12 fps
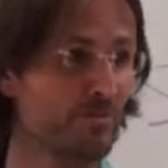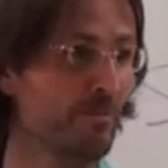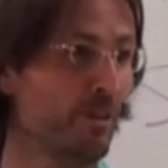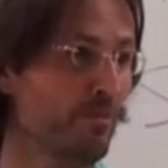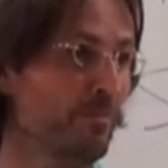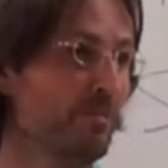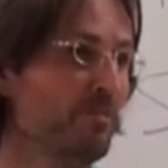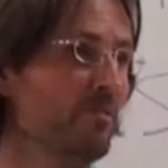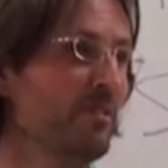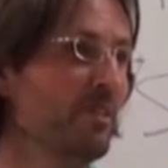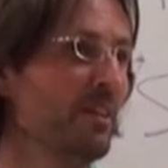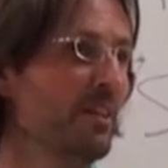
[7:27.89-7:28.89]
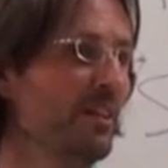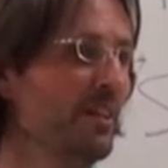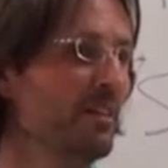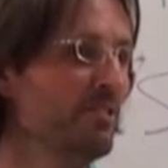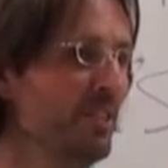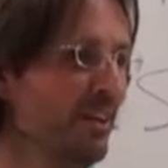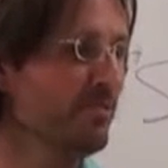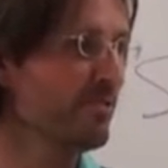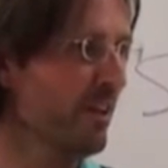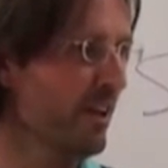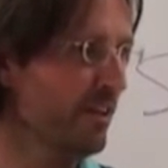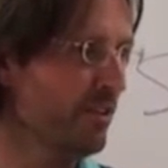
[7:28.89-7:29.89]
moments, just
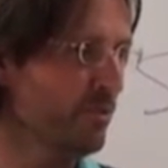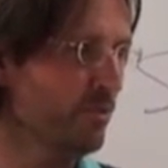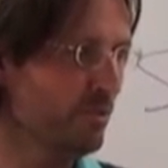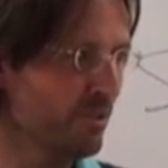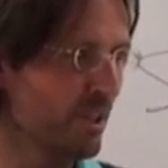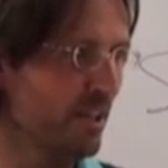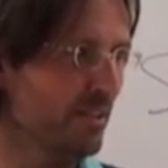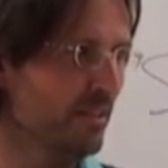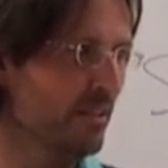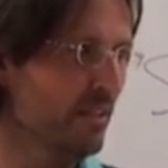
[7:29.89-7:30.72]
like yours can.